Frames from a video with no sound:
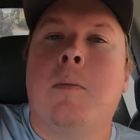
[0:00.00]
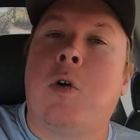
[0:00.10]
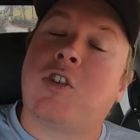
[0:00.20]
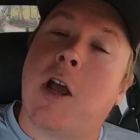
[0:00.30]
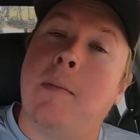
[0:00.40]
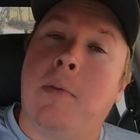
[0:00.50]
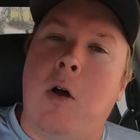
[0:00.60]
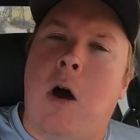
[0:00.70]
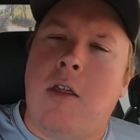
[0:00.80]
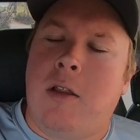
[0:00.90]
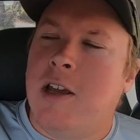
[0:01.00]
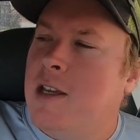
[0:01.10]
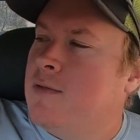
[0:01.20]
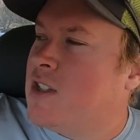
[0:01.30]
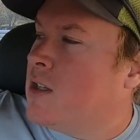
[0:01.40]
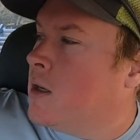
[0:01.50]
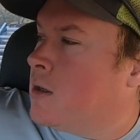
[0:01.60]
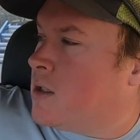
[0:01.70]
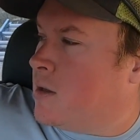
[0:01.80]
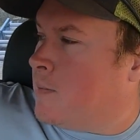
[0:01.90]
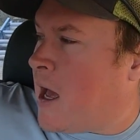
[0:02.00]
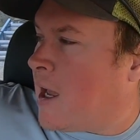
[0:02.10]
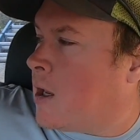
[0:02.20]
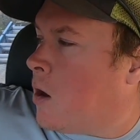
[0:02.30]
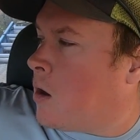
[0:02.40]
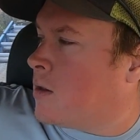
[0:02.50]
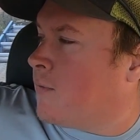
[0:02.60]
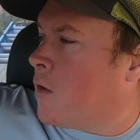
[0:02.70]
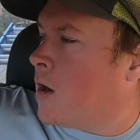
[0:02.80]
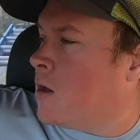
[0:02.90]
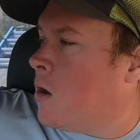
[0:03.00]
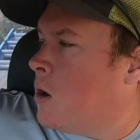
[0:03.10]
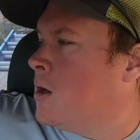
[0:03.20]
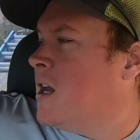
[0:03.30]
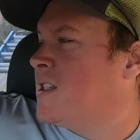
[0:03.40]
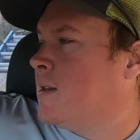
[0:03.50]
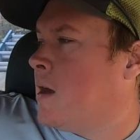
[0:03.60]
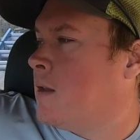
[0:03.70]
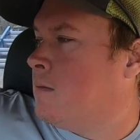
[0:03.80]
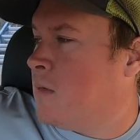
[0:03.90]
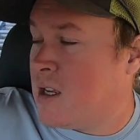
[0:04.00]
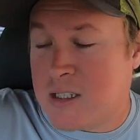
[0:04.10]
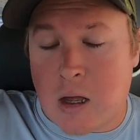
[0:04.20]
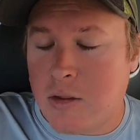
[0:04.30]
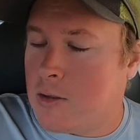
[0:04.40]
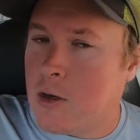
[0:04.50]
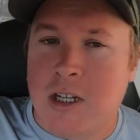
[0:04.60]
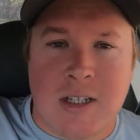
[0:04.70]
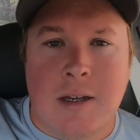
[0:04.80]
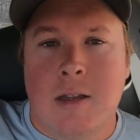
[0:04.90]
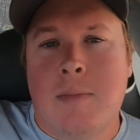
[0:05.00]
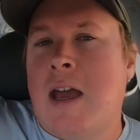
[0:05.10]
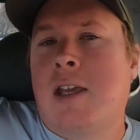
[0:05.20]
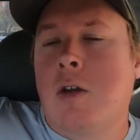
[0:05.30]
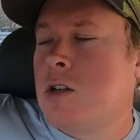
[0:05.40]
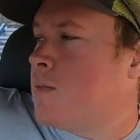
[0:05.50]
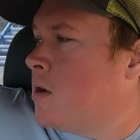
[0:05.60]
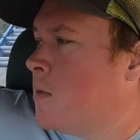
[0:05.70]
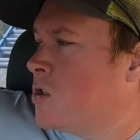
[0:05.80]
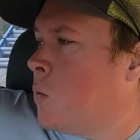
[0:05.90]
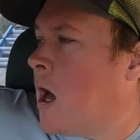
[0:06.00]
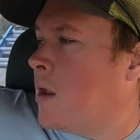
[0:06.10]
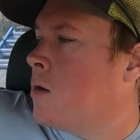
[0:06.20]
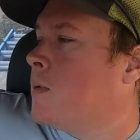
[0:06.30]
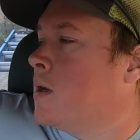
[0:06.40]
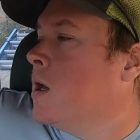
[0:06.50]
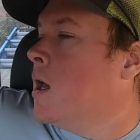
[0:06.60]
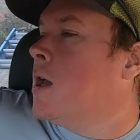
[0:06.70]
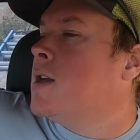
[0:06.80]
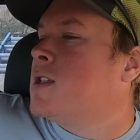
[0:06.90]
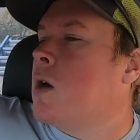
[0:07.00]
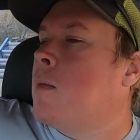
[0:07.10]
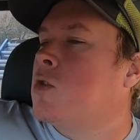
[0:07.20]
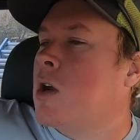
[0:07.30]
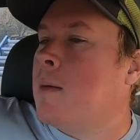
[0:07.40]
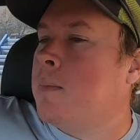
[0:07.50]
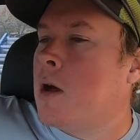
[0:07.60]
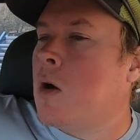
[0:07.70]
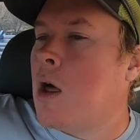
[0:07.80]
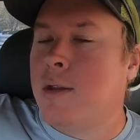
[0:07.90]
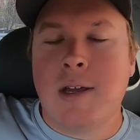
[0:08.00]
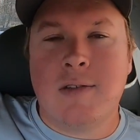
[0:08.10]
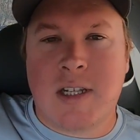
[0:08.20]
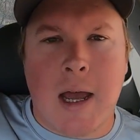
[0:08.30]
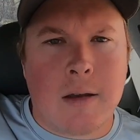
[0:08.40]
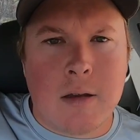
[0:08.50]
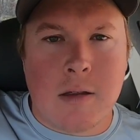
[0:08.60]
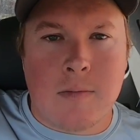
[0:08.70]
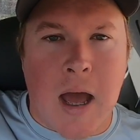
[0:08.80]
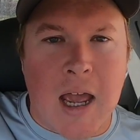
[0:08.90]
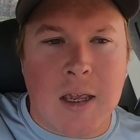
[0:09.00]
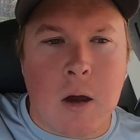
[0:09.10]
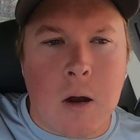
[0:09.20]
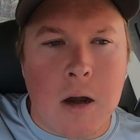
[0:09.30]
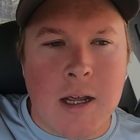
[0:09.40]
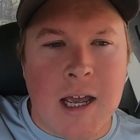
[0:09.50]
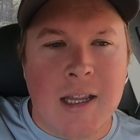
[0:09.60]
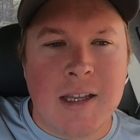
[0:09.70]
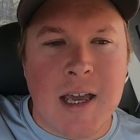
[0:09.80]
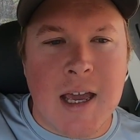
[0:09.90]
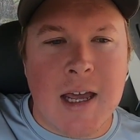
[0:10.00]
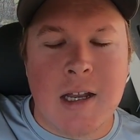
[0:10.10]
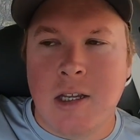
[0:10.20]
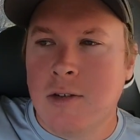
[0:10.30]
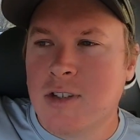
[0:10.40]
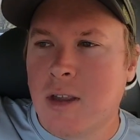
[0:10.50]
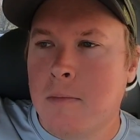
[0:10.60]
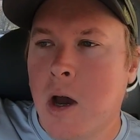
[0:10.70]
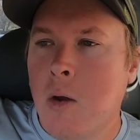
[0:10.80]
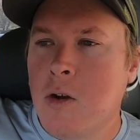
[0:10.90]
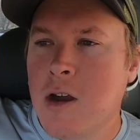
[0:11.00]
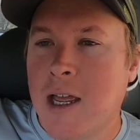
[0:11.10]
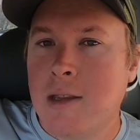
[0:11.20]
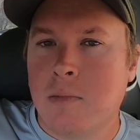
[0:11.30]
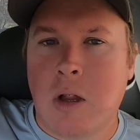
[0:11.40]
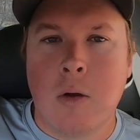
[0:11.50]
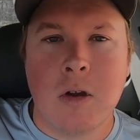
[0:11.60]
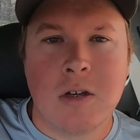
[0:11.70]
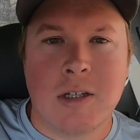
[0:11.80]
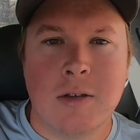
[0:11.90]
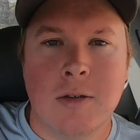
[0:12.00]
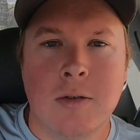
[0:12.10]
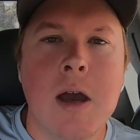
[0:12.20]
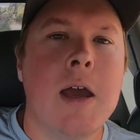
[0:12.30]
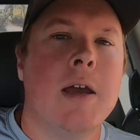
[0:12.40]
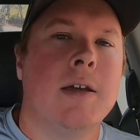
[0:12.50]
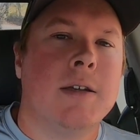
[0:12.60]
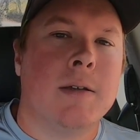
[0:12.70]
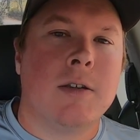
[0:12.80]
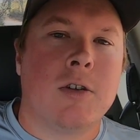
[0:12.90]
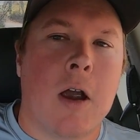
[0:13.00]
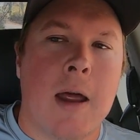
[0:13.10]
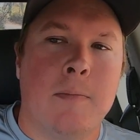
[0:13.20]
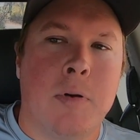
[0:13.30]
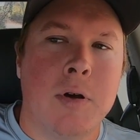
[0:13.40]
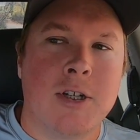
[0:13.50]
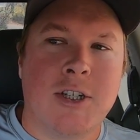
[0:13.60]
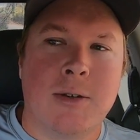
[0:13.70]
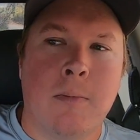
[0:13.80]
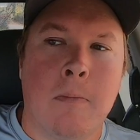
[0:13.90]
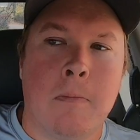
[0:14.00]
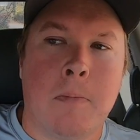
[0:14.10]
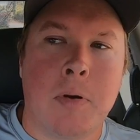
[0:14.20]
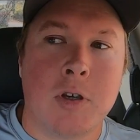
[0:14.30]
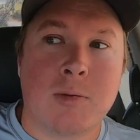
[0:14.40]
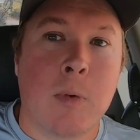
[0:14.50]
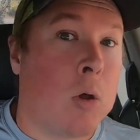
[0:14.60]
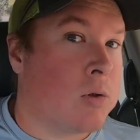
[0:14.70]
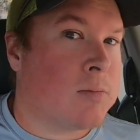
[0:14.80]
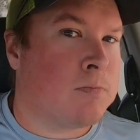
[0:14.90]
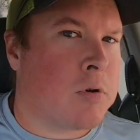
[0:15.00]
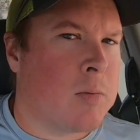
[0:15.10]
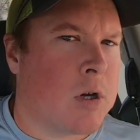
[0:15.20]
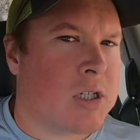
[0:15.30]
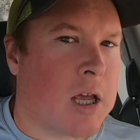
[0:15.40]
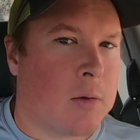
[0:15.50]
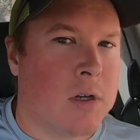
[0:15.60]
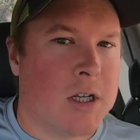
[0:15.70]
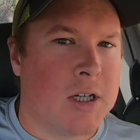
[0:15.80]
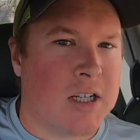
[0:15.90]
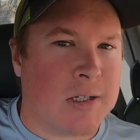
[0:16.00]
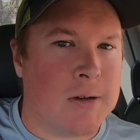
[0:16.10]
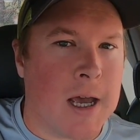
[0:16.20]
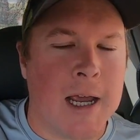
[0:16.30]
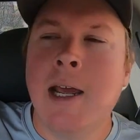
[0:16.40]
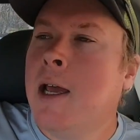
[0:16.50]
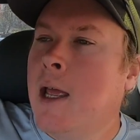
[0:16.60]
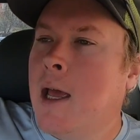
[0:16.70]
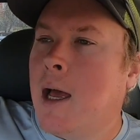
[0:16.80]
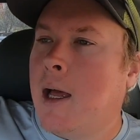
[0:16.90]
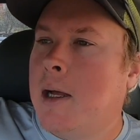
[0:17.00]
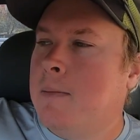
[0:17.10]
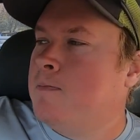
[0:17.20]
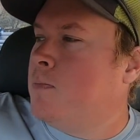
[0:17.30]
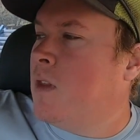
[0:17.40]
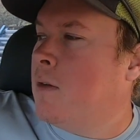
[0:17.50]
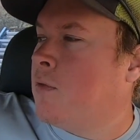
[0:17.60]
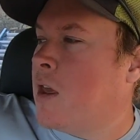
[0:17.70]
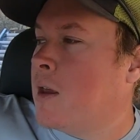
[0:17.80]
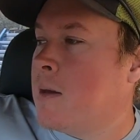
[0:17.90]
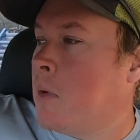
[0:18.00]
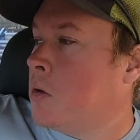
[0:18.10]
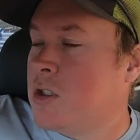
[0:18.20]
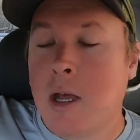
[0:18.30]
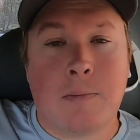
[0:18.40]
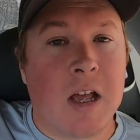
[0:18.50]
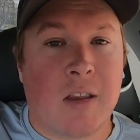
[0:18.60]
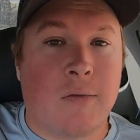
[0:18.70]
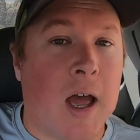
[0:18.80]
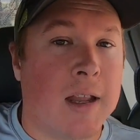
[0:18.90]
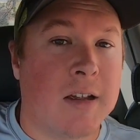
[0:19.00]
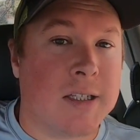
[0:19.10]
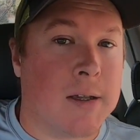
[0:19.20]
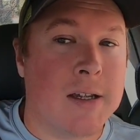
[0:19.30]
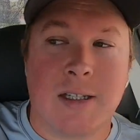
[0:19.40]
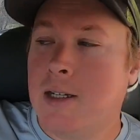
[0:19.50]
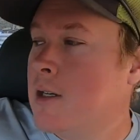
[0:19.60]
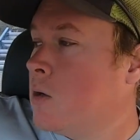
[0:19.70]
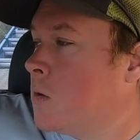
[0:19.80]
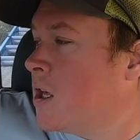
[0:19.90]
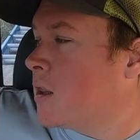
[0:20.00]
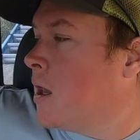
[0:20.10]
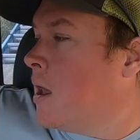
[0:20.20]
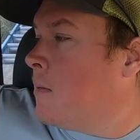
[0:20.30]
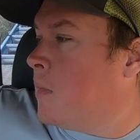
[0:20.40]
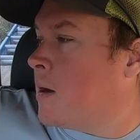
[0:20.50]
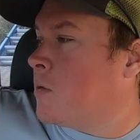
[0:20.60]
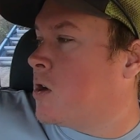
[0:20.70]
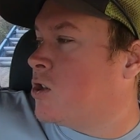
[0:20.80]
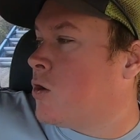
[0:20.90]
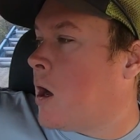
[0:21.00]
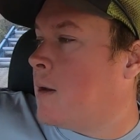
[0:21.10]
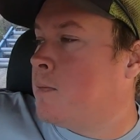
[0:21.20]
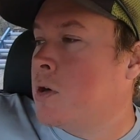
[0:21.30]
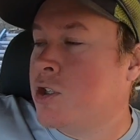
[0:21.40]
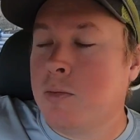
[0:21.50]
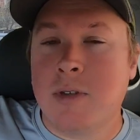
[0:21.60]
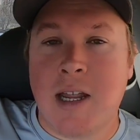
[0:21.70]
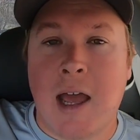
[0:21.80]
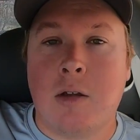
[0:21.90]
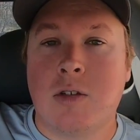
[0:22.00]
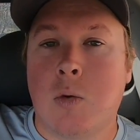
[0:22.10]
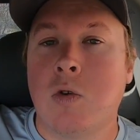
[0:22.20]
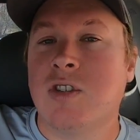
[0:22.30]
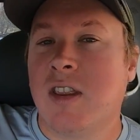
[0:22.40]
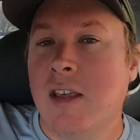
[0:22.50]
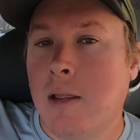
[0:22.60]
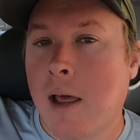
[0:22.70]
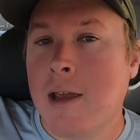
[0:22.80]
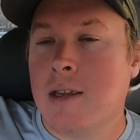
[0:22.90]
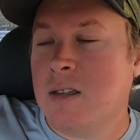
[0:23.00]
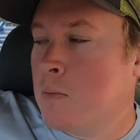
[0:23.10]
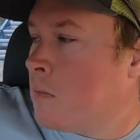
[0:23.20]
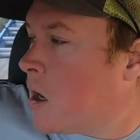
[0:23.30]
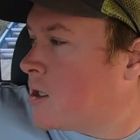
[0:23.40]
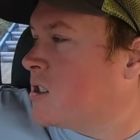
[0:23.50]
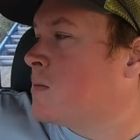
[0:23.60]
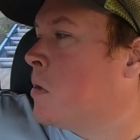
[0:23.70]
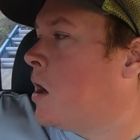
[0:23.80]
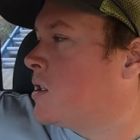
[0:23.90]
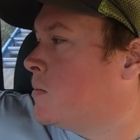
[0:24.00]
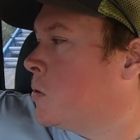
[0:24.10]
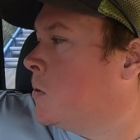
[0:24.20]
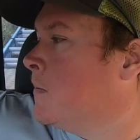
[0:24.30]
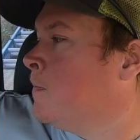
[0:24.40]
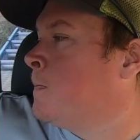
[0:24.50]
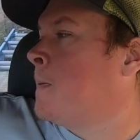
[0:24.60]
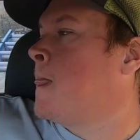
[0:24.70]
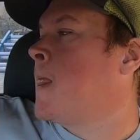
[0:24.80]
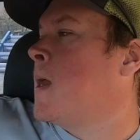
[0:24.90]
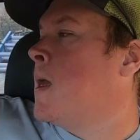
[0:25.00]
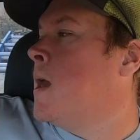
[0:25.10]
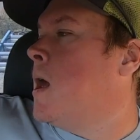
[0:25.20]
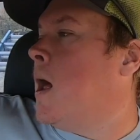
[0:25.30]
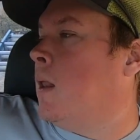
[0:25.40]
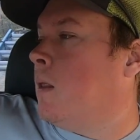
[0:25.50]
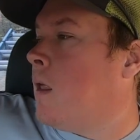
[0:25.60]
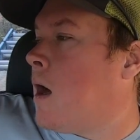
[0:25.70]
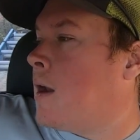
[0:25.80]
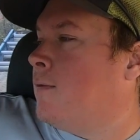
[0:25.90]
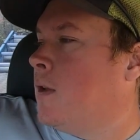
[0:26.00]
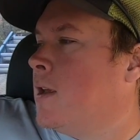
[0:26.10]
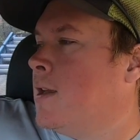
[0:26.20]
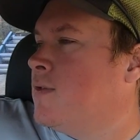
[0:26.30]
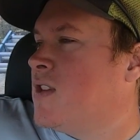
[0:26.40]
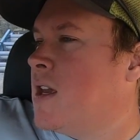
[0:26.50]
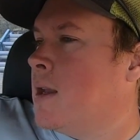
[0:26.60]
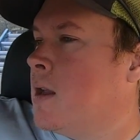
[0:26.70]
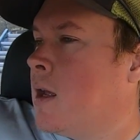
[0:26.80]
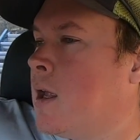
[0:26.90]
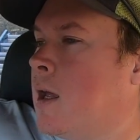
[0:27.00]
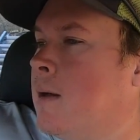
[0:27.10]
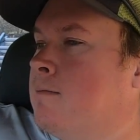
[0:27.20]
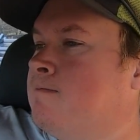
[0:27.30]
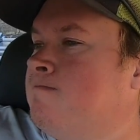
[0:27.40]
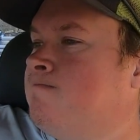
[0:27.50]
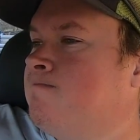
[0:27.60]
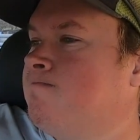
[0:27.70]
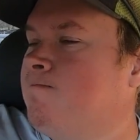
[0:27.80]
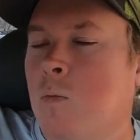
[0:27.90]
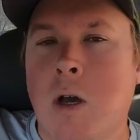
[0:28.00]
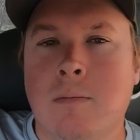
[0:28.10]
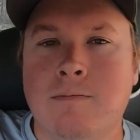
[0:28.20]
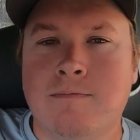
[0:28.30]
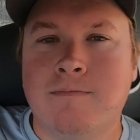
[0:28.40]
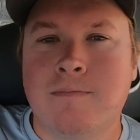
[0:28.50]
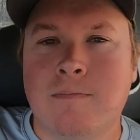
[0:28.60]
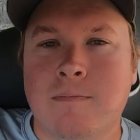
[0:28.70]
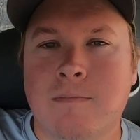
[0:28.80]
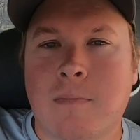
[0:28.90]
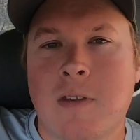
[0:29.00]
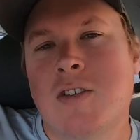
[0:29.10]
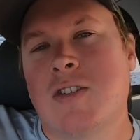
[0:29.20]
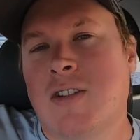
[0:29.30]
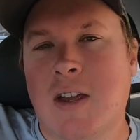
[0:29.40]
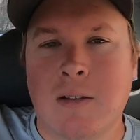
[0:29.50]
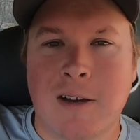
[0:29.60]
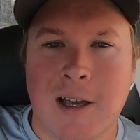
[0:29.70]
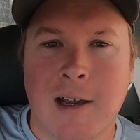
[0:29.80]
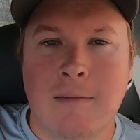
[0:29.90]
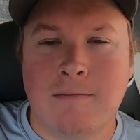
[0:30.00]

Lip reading: We'll try and blow all the leaves to the backyard. The front yard has all the trees in it. The backyard's pretty much wide open. So I'm going to try and blow all the leaves down into the backyard and then use the mower and the blower to try and push mulch pretty much like we did yesterday. If they get mulched up, that's fine, that's less to deal with, but I'm going to try and push them down towards the lake as much as possible. A lot of leaves get well, let's just take a look at it.